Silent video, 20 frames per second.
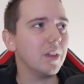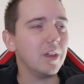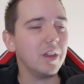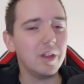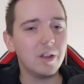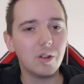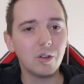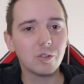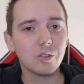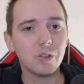
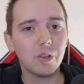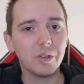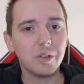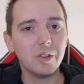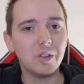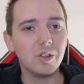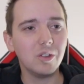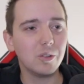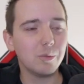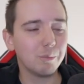he looks like a
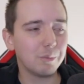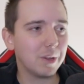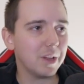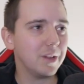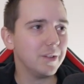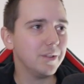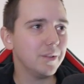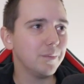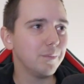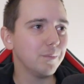decent
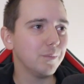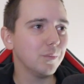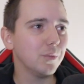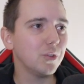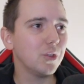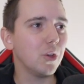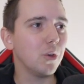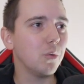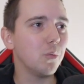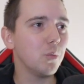player,
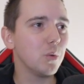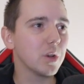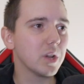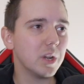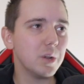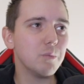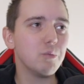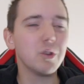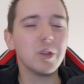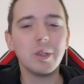so we're going
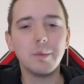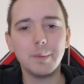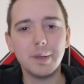to bring him